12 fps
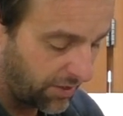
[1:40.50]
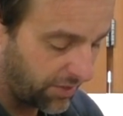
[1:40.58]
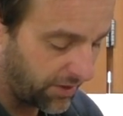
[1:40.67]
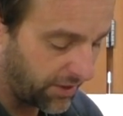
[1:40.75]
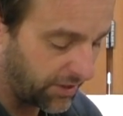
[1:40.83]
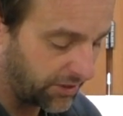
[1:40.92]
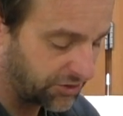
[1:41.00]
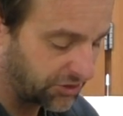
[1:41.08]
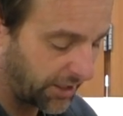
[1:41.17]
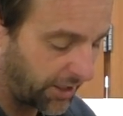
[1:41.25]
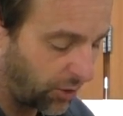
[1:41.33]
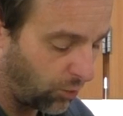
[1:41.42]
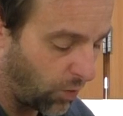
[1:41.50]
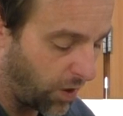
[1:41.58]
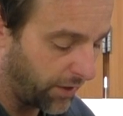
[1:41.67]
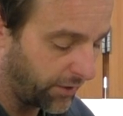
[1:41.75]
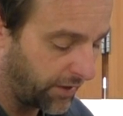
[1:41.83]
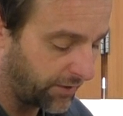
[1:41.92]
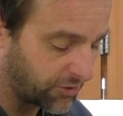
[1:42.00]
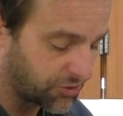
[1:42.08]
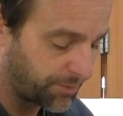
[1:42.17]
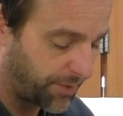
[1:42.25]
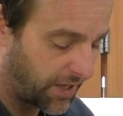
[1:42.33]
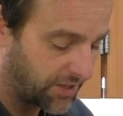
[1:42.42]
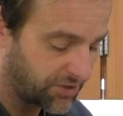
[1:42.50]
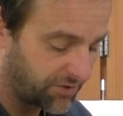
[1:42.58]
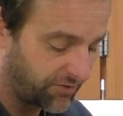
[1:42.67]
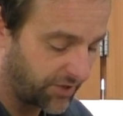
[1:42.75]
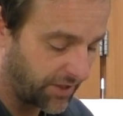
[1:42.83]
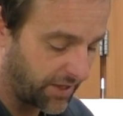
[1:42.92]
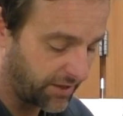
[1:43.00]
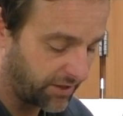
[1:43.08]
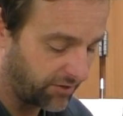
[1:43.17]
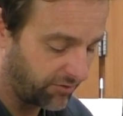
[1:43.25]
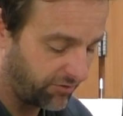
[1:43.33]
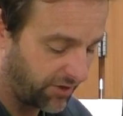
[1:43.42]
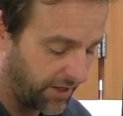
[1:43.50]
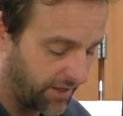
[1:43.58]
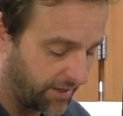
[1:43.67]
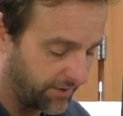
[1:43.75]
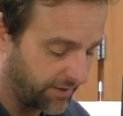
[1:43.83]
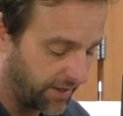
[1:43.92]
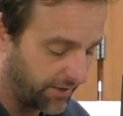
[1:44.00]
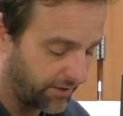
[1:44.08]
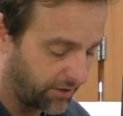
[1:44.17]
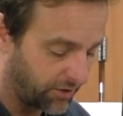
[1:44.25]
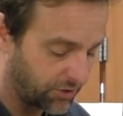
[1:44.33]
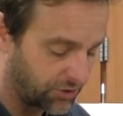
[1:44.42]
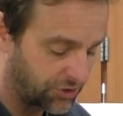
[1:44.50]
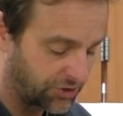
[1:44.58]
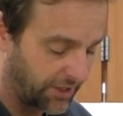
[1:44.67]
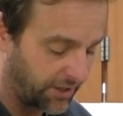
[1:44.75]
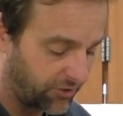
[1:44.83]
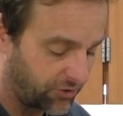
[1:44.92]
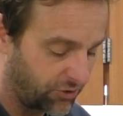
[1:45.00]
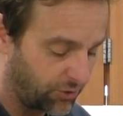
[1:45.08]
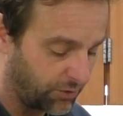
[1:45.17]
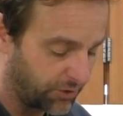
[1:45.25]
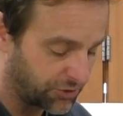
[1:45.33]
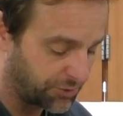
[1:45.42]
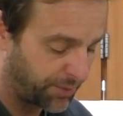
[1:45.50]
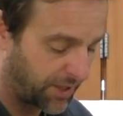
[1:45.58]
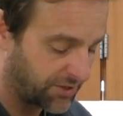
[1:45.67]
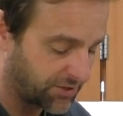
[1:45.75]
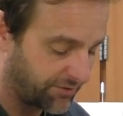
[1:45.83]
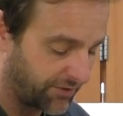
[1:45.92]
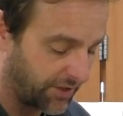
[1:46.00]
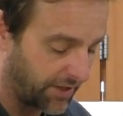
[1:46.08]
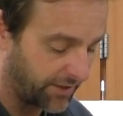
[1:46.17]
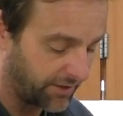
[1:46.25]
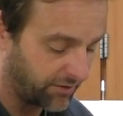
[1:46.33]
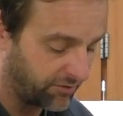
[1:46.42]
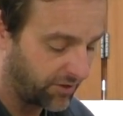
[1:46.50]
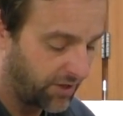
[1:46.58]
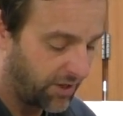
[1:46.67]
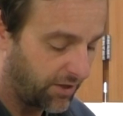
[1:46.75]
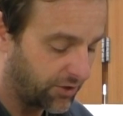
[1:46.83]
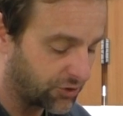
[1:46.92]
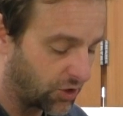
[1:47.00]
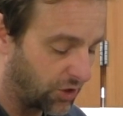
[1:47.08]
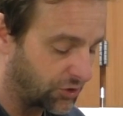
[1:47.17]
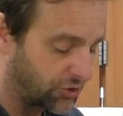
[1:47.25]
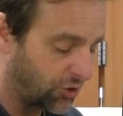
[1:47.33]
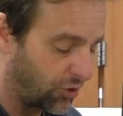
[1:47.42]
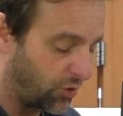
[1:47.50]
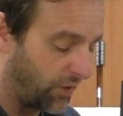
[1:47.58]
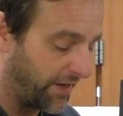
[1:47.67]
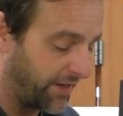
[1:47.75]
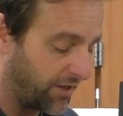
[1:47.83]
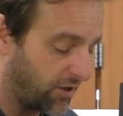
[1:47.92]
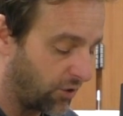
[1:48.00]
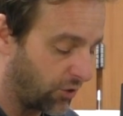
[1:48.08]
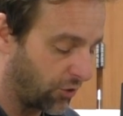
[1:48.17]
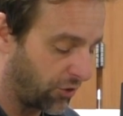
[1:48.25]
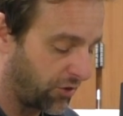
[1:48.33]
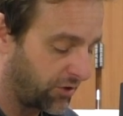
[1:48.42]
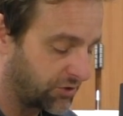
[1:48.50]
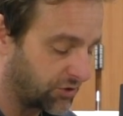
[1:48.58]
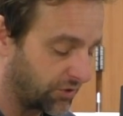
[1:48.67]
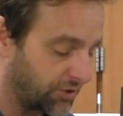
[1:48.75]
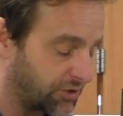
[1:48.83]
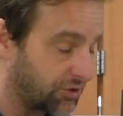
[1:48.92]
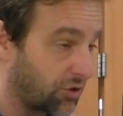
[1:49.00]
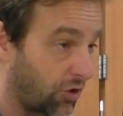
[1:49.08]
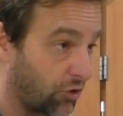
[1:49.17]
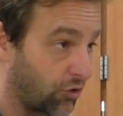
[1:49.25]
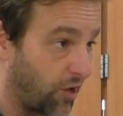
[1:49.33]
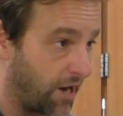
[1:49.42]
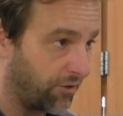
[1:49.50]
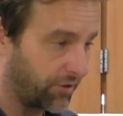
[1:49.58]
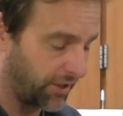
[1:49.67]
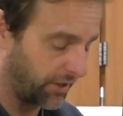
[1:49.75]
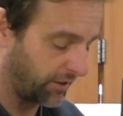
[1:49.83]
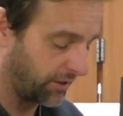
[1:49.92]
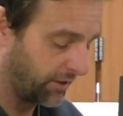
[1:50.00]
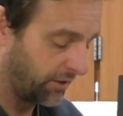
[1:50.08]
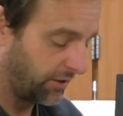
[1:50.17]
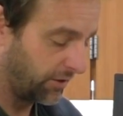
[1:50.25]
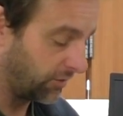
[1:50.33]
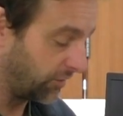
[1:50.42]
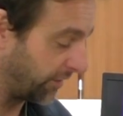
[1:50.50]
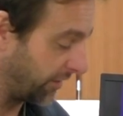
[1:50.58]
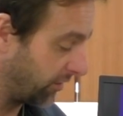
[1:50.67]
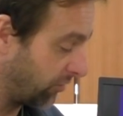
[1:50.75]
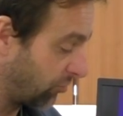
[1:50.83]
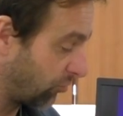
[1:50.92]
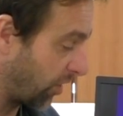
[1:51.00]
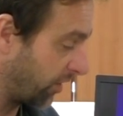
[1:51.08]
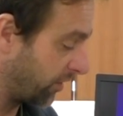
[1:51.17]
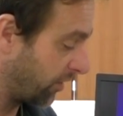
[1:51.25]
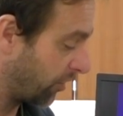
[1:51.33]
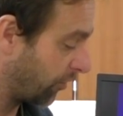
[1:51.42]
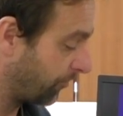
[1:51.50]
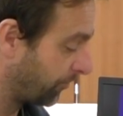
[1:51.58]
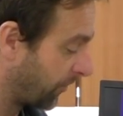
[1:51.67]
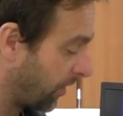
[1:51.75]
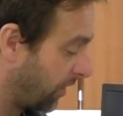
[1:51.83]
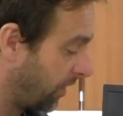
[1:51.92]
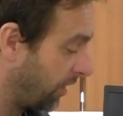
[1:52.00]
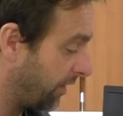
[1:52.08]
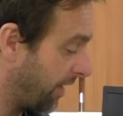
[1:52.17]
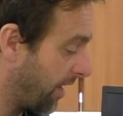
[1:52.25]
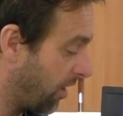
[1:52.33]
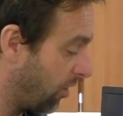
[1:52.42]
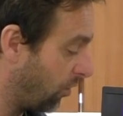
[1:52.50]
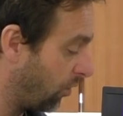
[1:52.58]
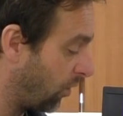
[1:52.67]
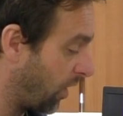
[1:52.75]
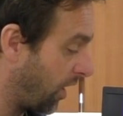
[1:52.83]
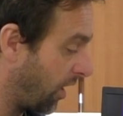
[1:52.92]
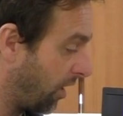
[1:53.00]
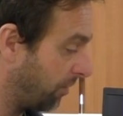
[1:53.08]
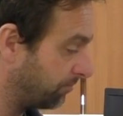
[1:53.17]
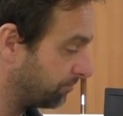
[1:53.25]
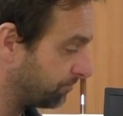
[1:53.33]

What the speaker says: the channel 1, and there's a positive and negative, and then there's channel 2, and there's a positive and negative. There's also a earth. So this is our grounding lead right there. Now,